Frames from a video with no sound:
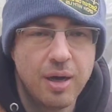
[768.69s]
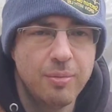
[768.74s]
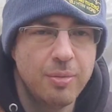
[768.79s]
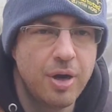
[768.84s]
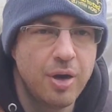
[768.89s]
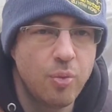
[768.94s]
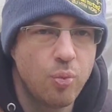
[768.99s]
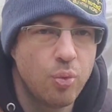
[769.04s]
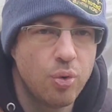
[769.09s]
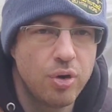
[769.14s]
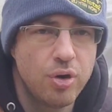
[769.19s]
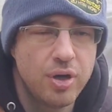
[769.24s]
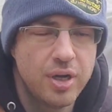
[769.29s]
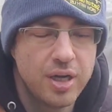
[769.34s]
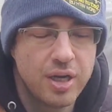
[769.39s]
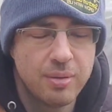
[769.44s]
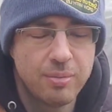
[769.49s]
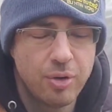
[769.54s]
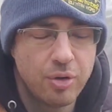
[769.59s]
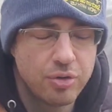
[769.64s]
I'm not
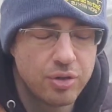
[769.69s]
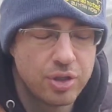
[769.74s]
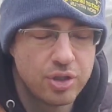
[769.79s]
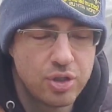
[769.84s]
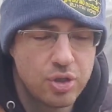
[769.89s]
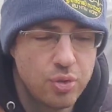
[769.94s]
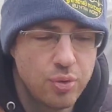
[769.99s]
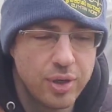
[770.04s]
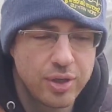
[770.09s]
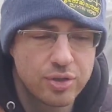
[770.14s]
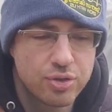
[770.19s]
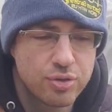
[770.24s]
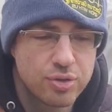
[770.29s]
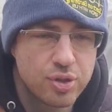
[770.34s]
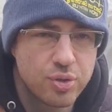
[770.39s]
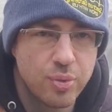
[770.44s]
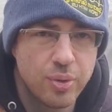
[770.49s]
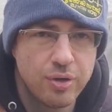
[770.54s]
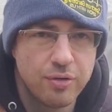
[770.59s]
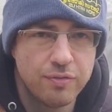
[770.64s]
worrying about the 2
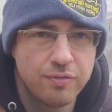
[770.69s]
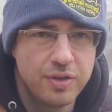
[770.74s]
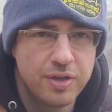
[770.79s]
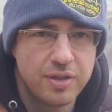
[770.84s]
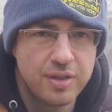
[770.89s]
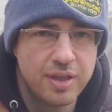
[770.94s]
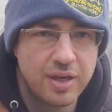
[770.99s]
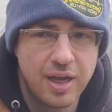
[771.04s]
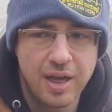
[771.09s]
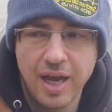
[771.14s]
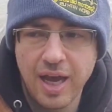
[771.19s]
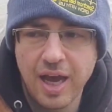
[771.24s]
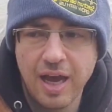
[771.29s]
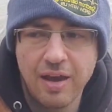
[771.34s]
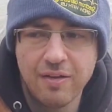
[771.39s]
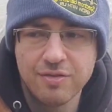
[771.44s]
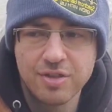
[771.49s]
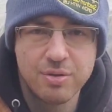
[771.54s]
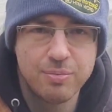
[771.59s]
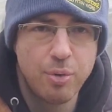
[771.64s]
extra square feet that I
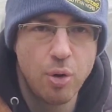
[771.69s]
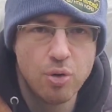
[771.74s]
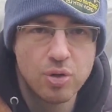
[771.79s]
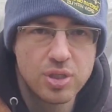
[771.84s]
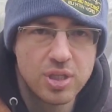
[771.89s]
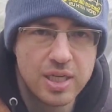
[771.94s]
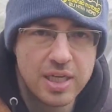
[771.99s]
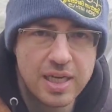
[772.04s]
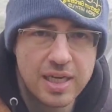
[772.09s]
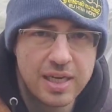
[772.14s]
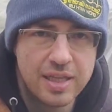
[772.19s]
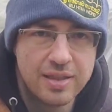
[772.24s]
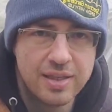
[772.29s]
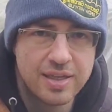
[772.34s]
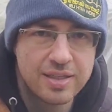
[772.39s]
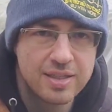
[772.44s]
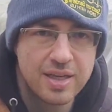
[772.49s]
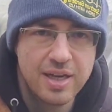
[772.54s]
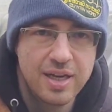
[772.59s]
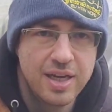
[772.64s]
have supposedly
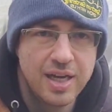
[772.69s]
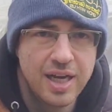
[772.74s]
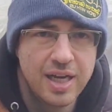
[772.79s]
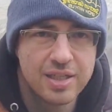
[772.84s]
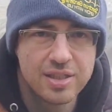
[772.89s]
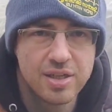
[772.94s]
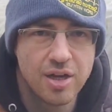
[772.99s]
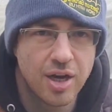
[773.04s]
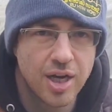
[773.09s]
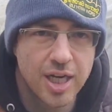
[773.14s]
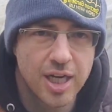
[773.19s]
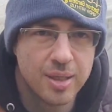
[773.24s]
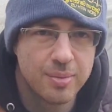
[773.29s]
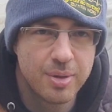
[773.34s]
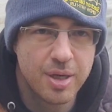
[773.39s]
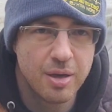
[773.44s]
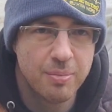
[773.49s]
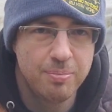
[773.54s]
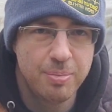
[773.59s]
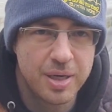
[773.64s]
in this. It's not
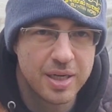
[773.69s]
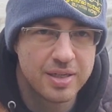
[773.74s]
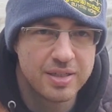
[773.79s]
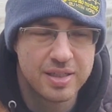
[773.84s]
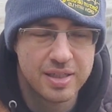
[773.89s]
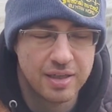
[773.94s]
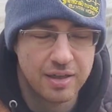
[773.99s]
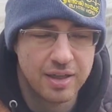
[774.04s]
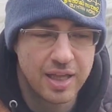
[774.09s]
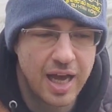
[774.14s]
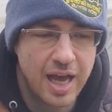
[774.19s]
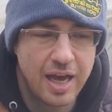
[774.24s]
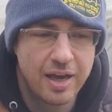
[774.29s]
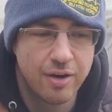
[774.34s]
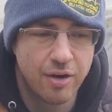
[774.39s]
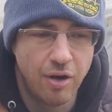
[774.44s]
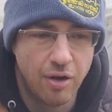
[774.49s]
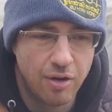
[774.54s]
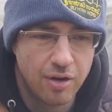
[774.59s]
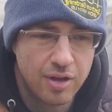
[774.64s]
going to be a big deal
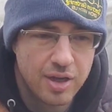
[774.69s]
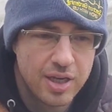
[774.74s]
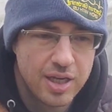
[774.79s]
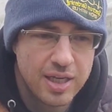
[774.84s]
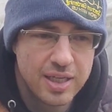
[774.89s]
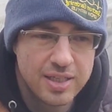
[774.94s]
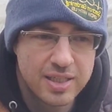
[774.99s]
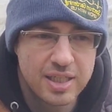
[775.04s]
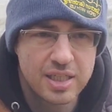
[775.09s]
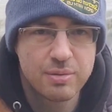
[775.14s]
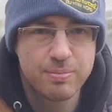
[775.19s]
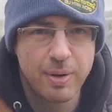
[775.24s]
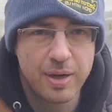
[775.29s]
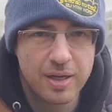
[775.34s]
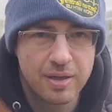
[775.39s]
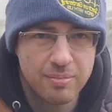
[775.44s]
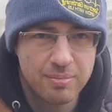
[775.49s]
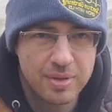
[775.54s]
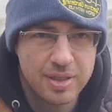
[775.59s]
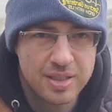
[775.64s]
at all,
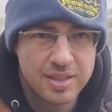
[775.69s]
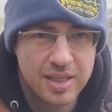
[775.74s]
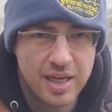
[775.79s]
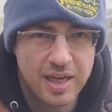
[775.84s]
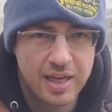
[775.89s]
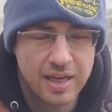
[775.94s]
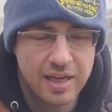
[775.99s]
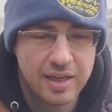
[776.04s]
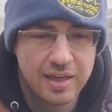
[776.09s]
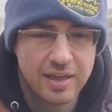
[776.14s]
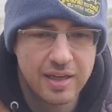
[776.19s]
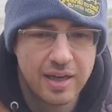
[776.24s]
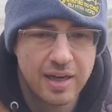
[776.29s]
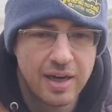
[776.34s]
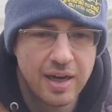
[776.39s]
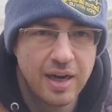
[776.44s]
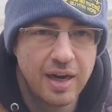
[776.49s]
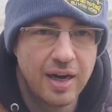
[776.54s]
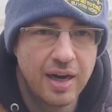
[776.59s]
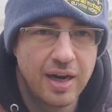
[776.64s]
despite me saying
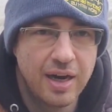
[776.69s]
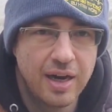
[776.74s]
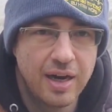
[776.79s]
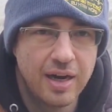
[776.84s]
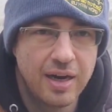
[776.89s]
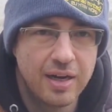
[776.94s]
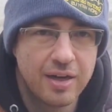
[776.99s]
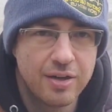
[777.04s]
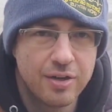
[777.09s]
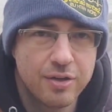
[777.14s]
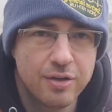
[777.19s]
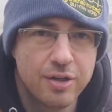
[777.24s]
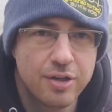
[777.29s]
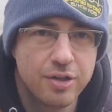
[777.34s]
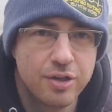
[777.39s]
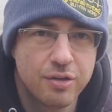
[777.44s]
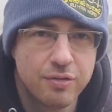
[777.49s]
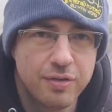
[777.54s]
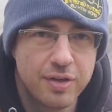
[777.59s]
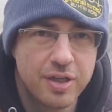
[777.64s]

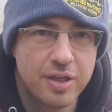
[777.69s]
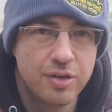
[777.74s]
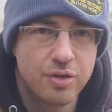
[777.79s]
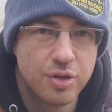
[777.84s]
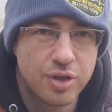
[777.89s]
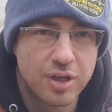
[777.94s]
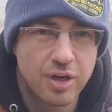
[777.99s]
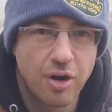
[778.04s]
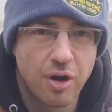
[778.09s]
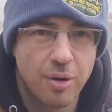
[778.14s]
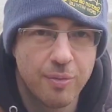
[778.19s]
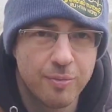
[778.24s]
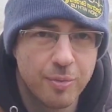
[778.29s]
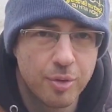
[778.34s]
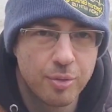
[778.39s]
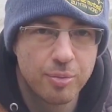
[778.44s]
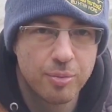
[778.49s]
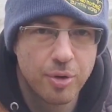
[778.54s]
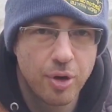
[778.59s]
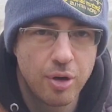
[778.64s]
earlier in the video you can
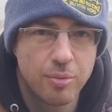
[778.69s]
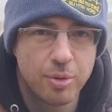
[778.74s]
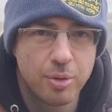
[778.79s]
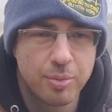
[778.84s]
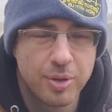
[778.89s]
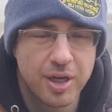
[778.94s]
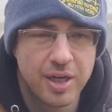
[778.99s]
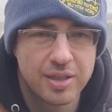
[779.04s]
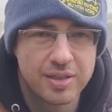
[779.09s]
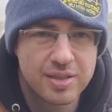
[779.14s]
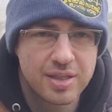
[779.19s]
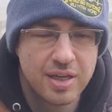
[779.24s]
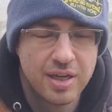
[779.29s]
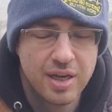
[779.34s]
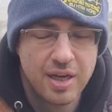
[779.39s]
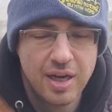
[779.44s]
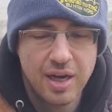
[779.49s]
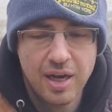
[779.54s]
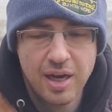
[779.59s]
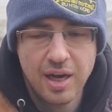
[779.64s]
harm your plants.